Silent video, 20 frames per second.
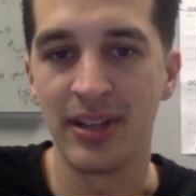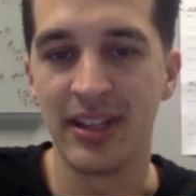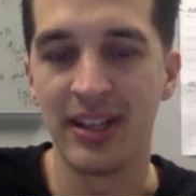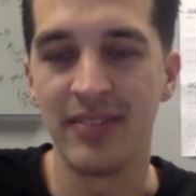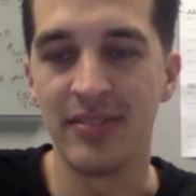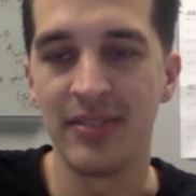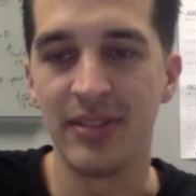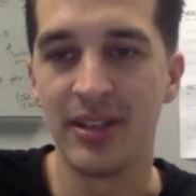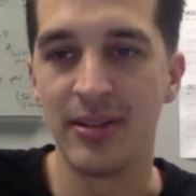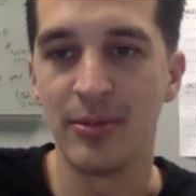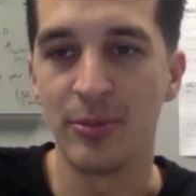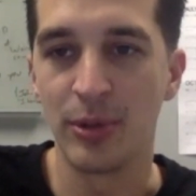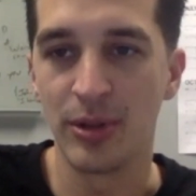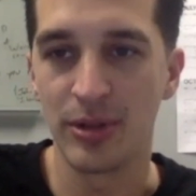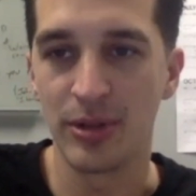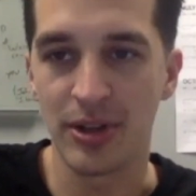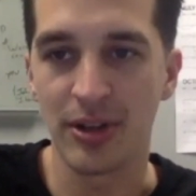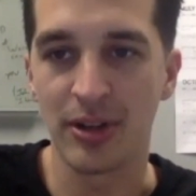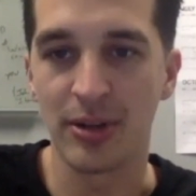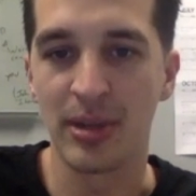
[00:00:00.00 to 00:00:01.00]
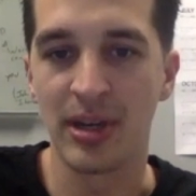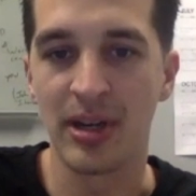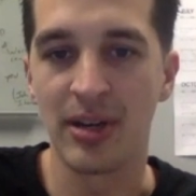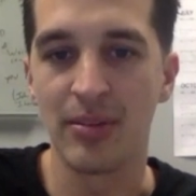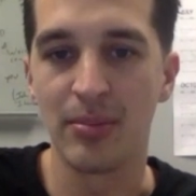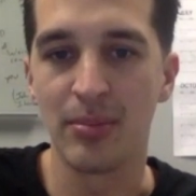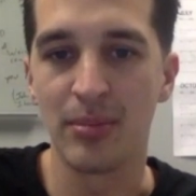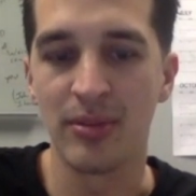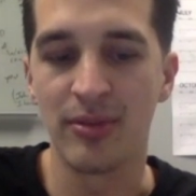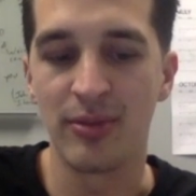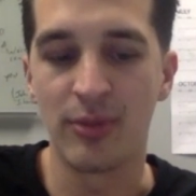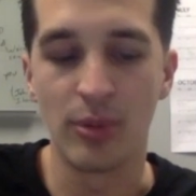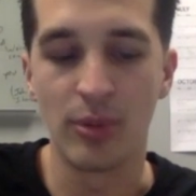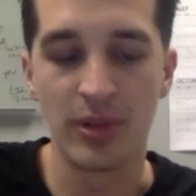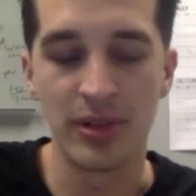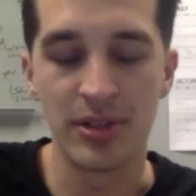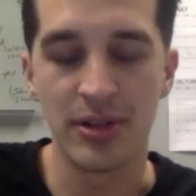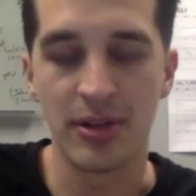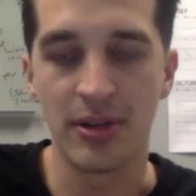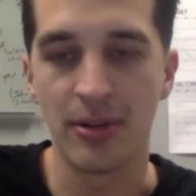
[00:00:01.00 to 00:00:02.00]
And we were talking about before we
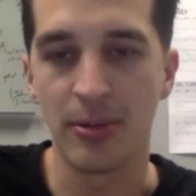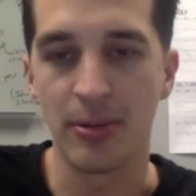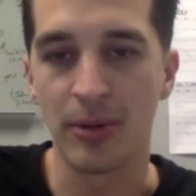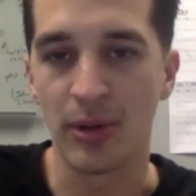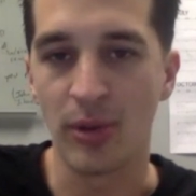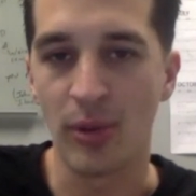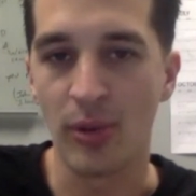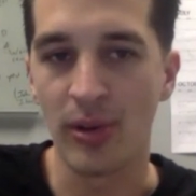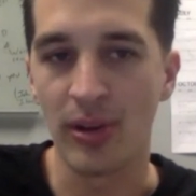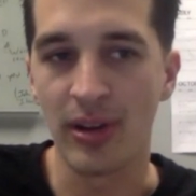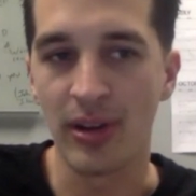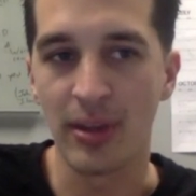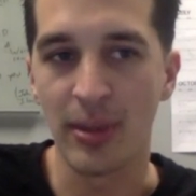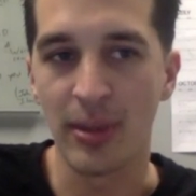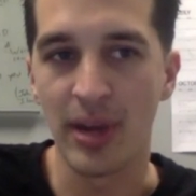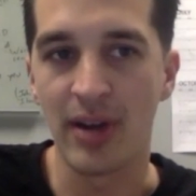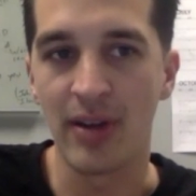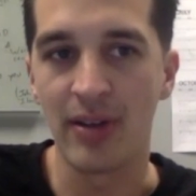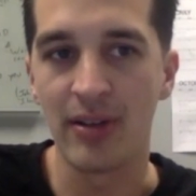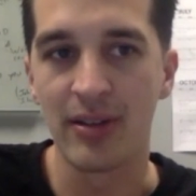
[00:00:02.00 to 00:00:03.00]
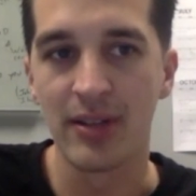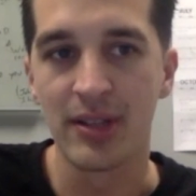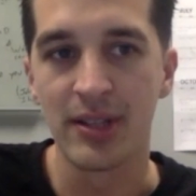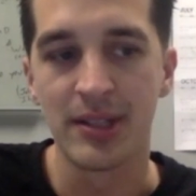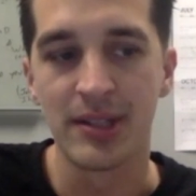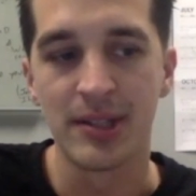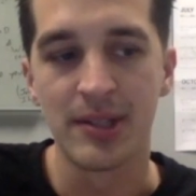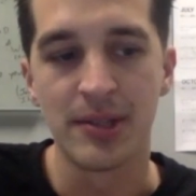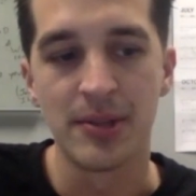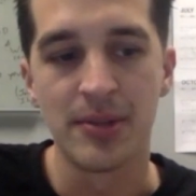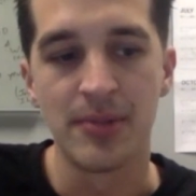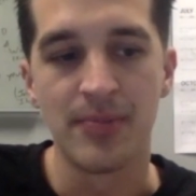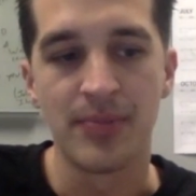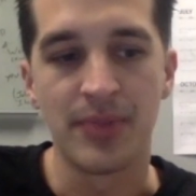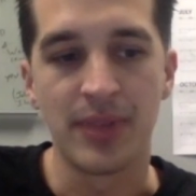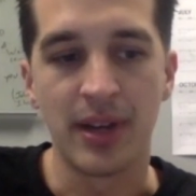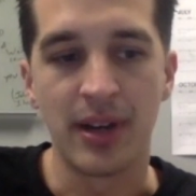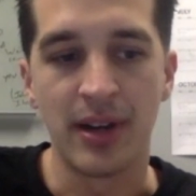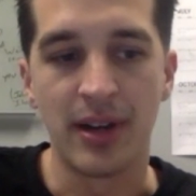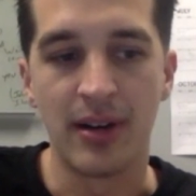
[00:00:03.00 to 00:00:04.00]
started recording
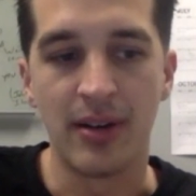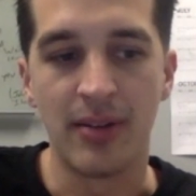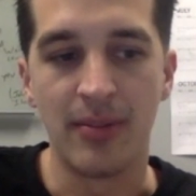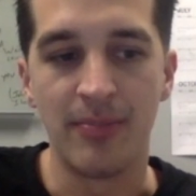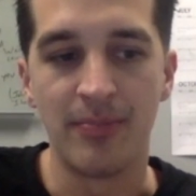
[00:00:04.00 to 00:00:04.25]
about